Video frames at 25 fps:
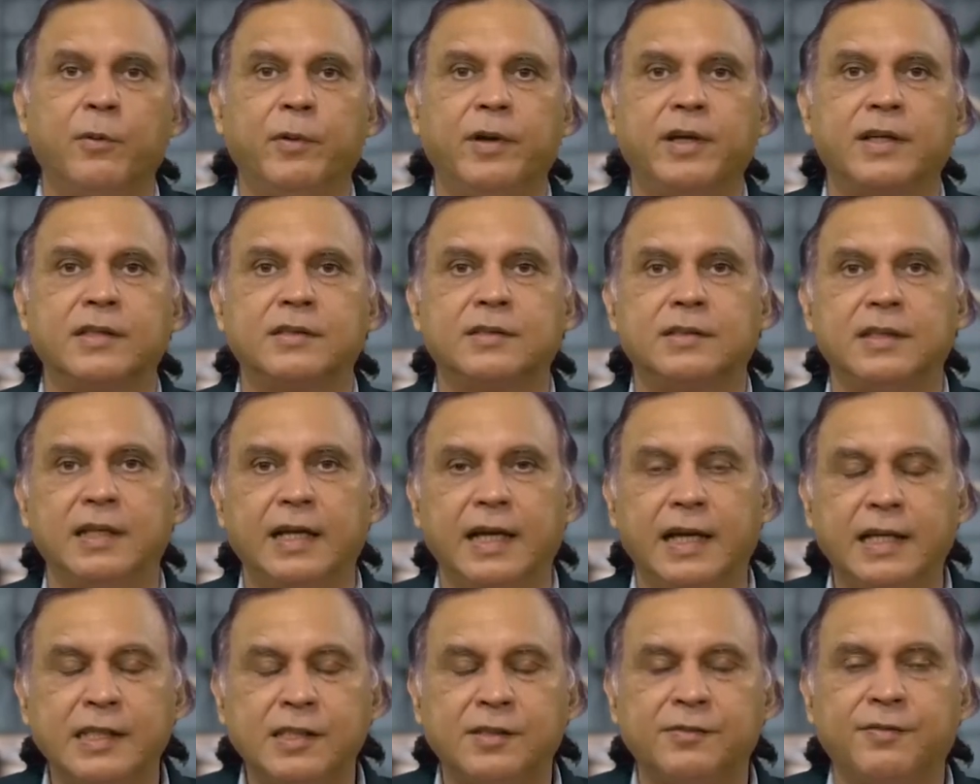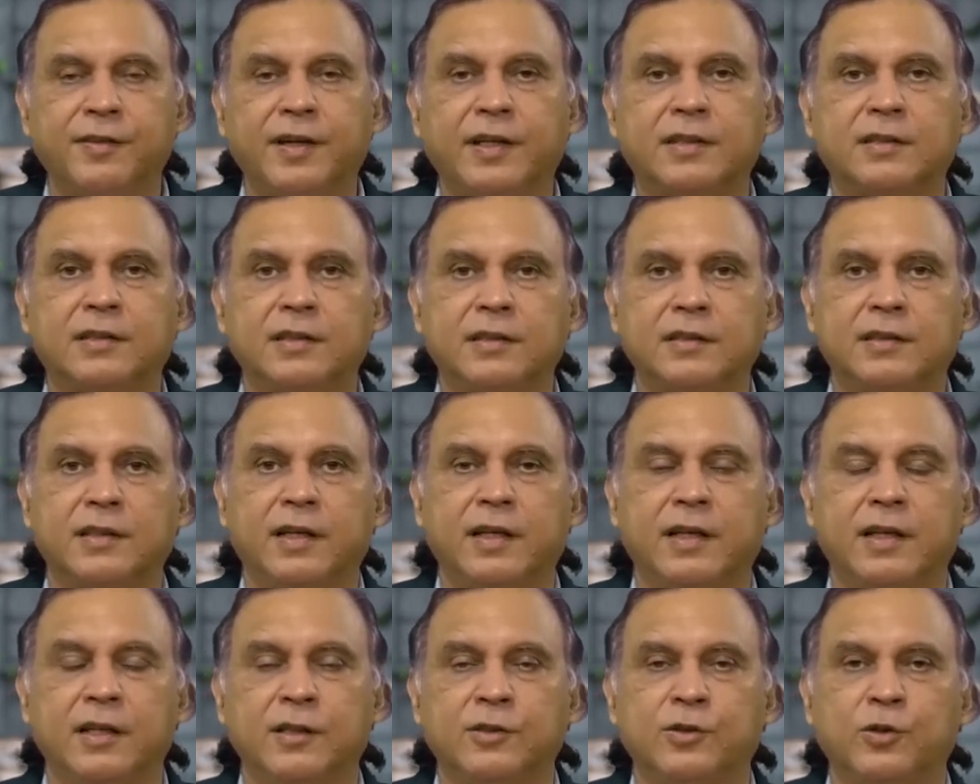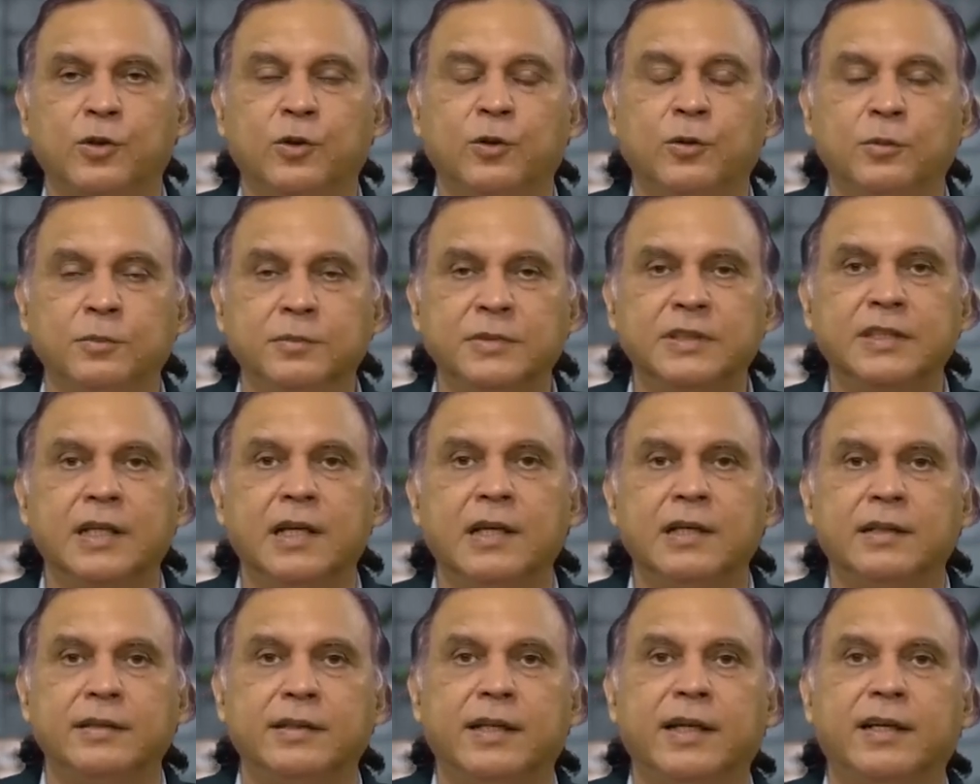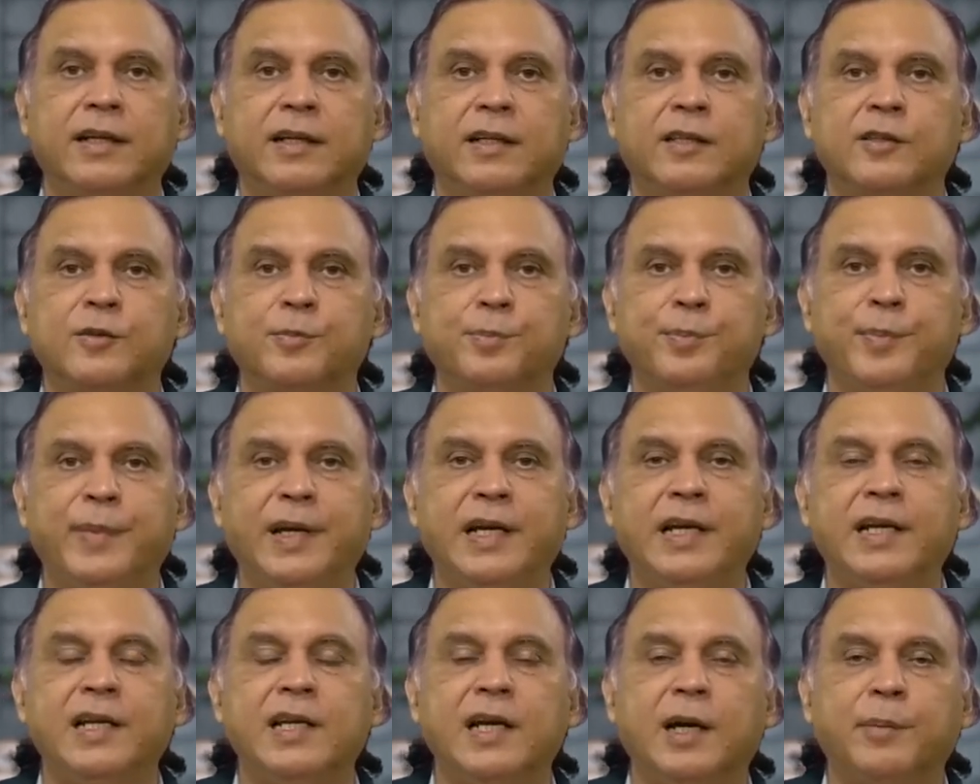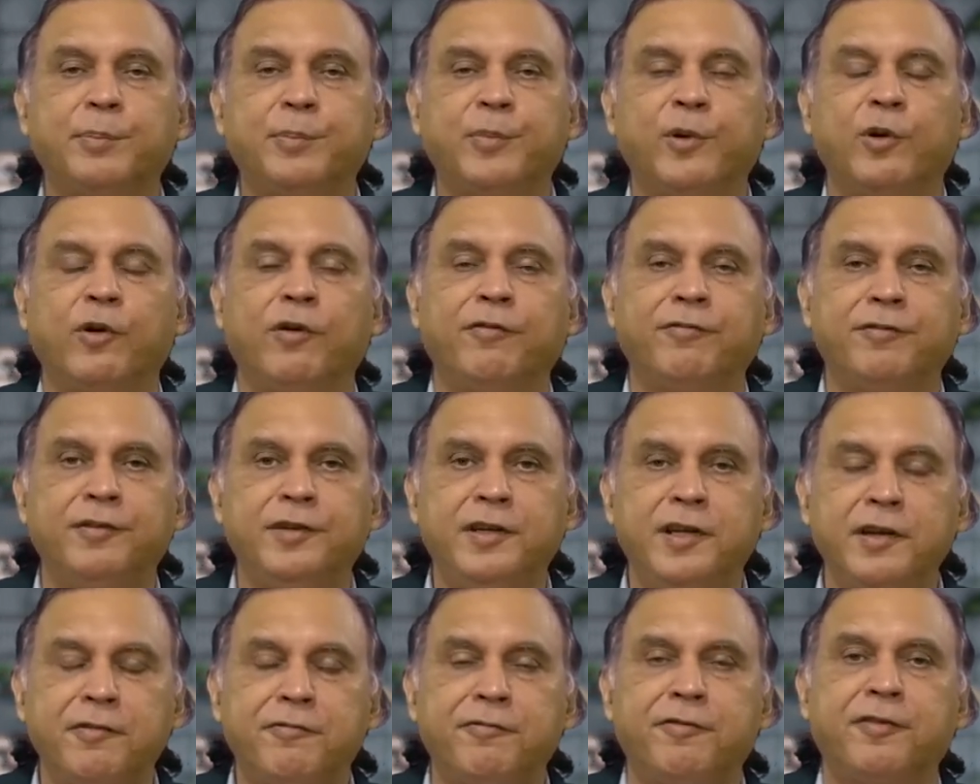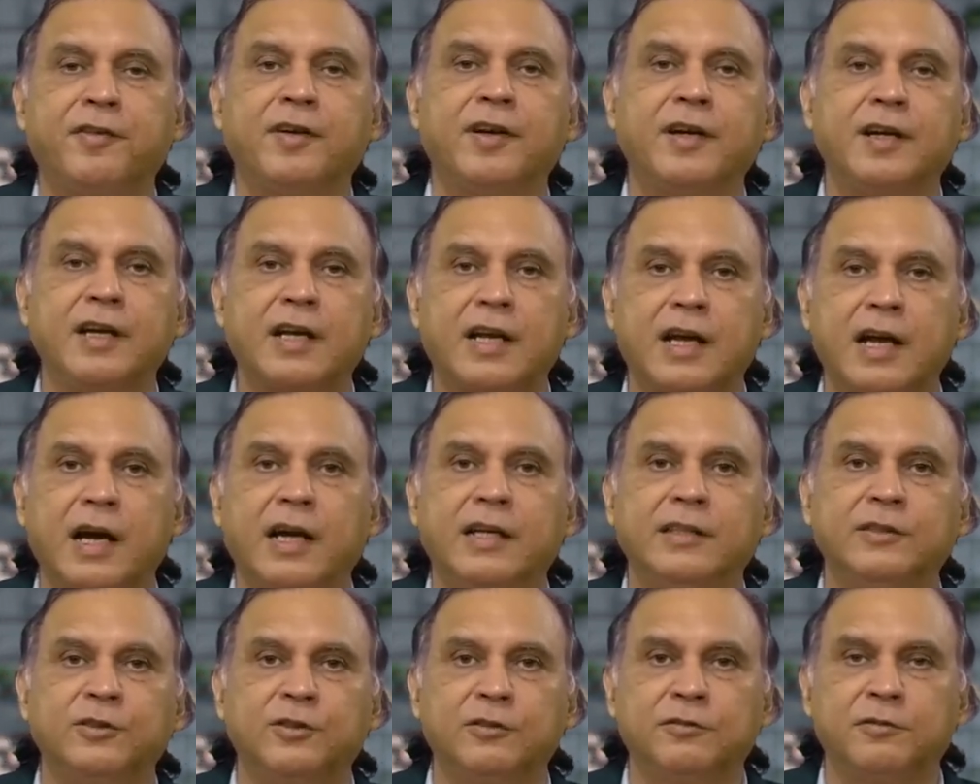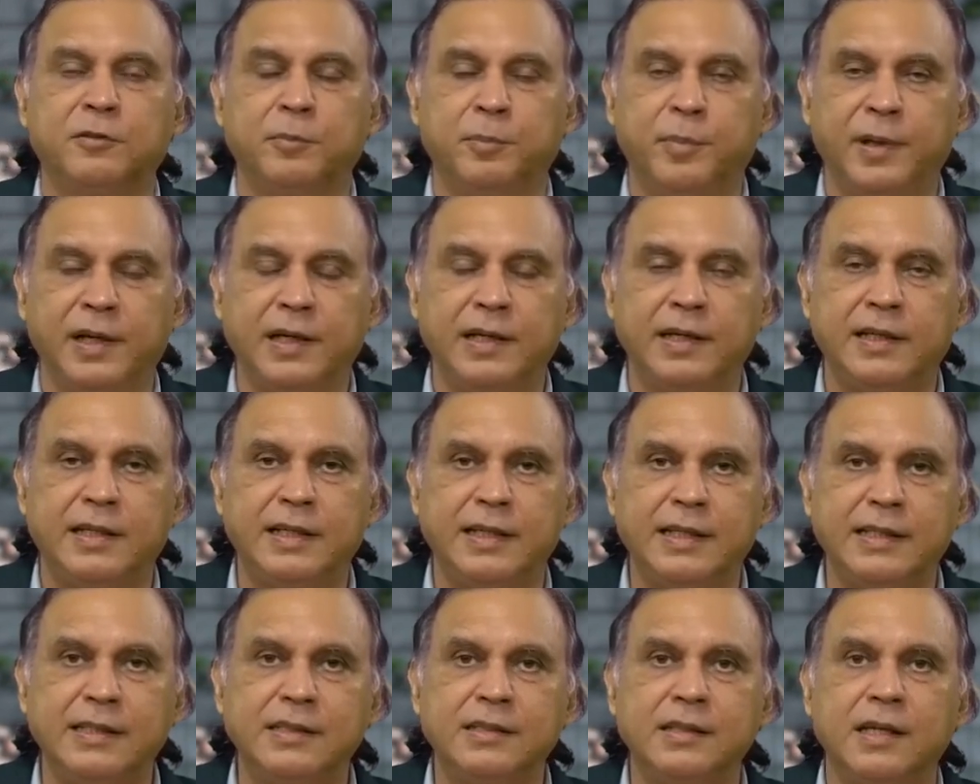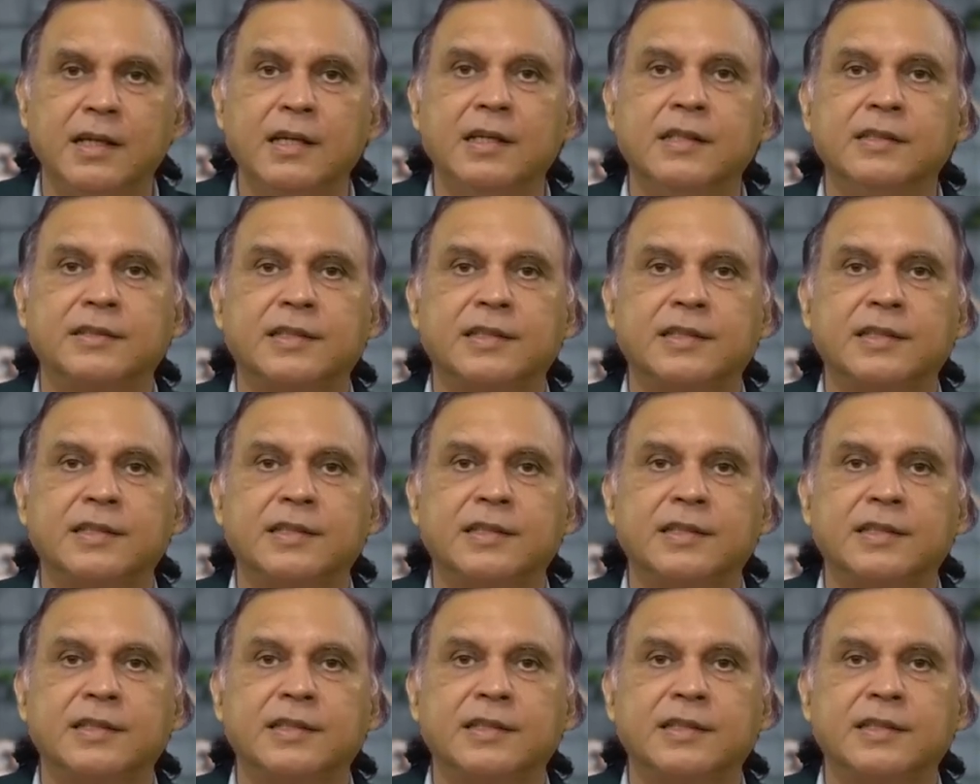whereas the S factor theory assumes that it is made up of different kinds of abilities.